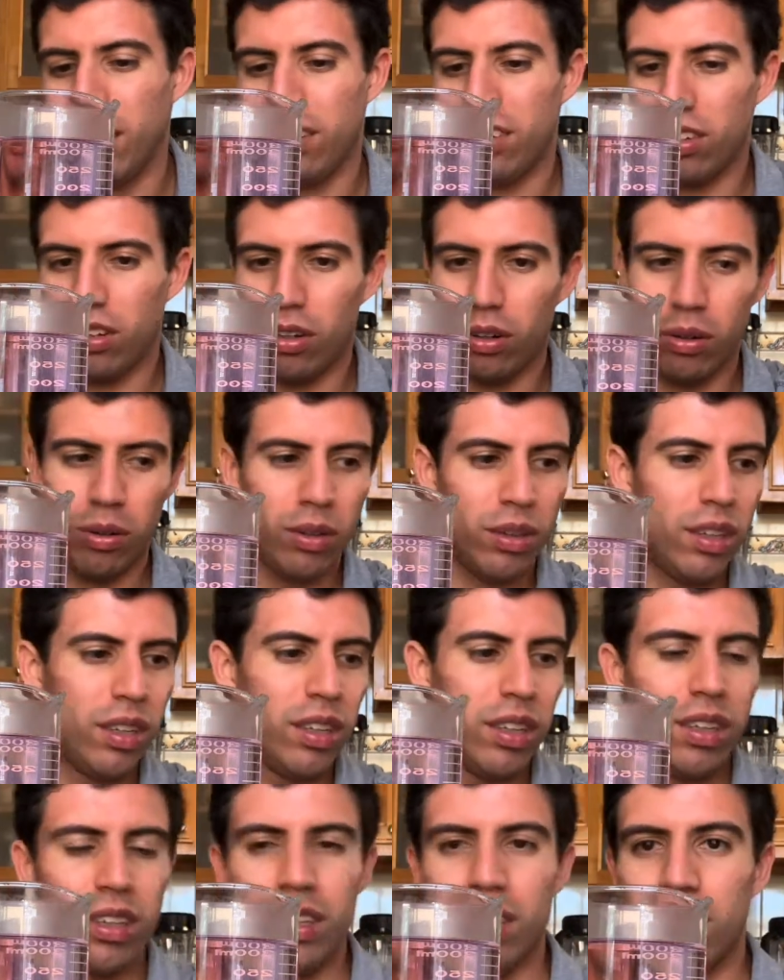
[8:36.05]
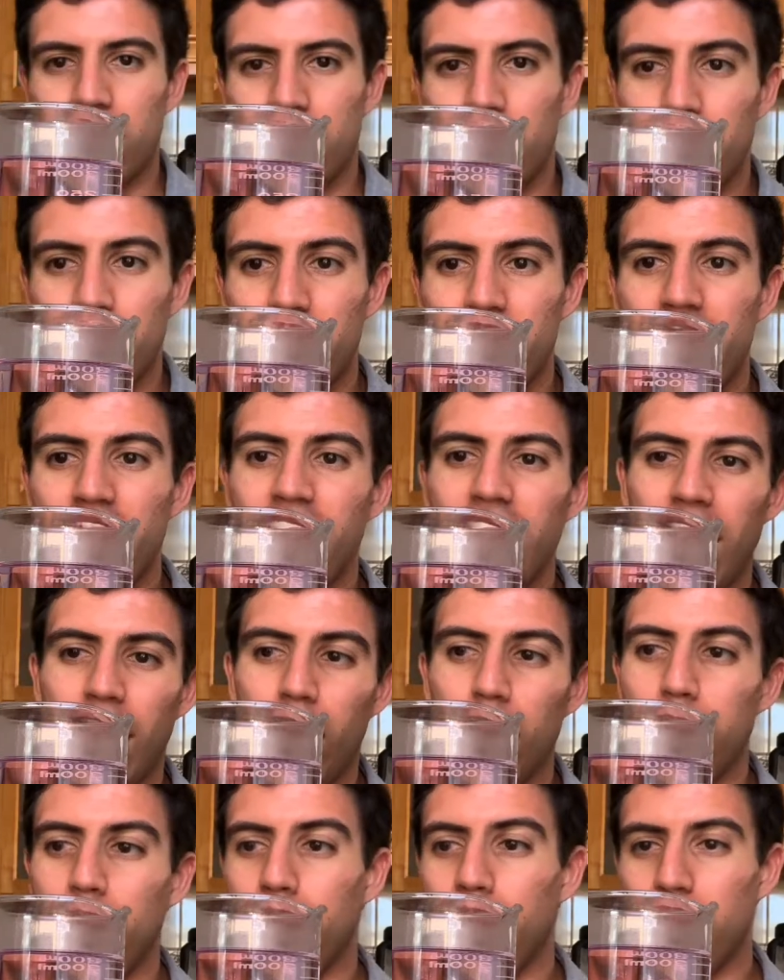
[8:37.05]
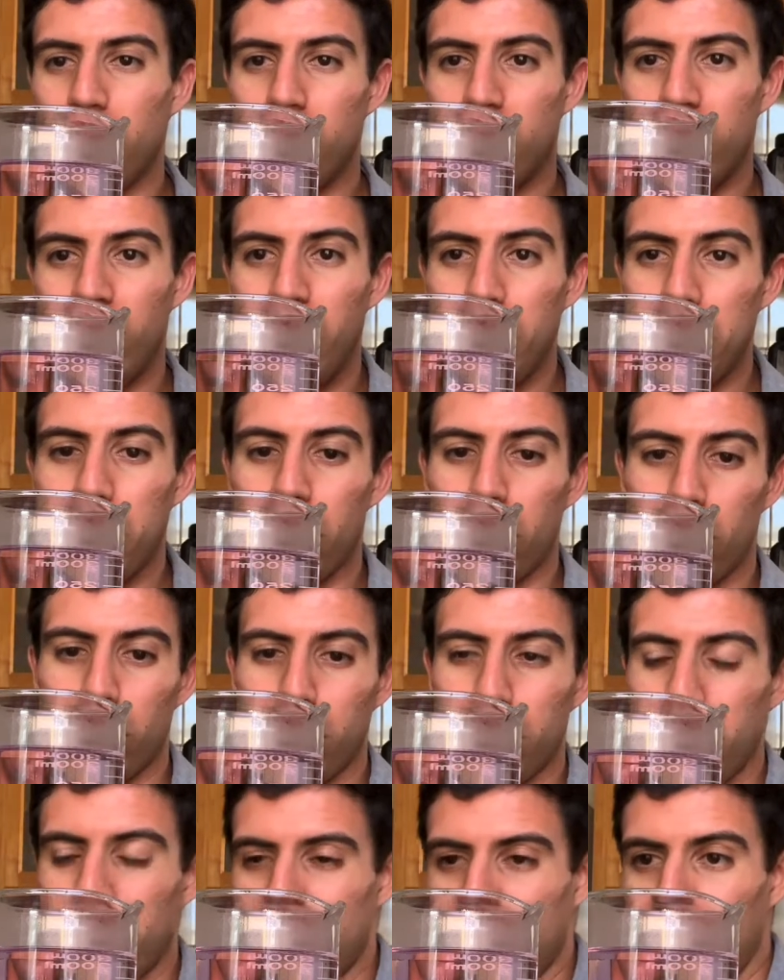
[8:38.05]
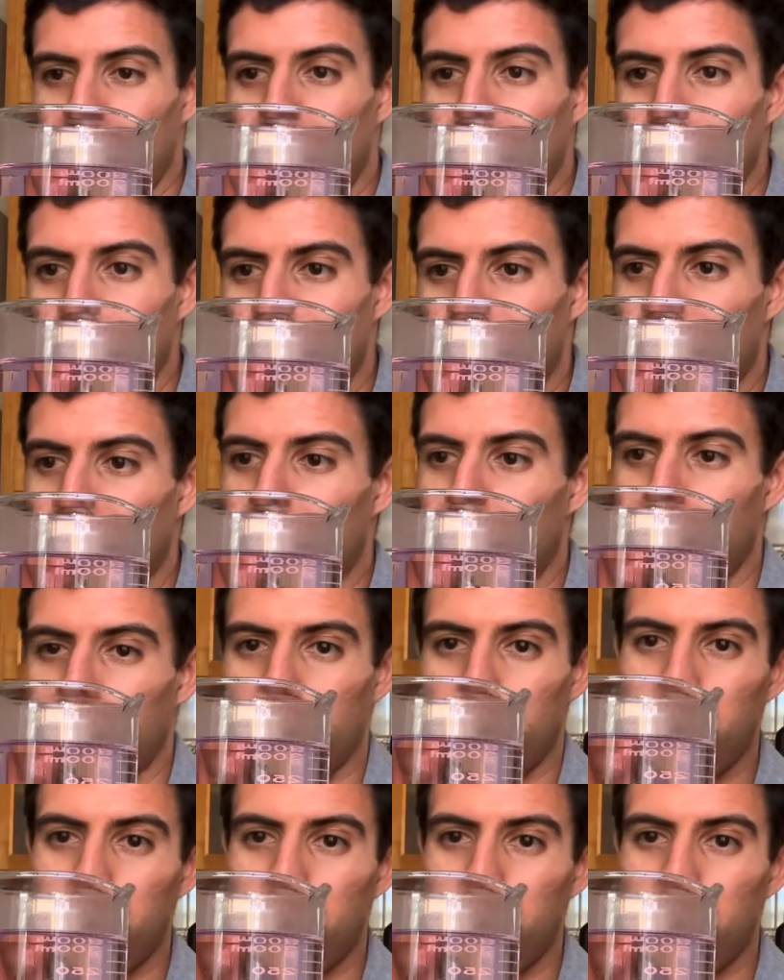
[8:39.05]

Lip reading: So you can see how temperature makes a huge difference.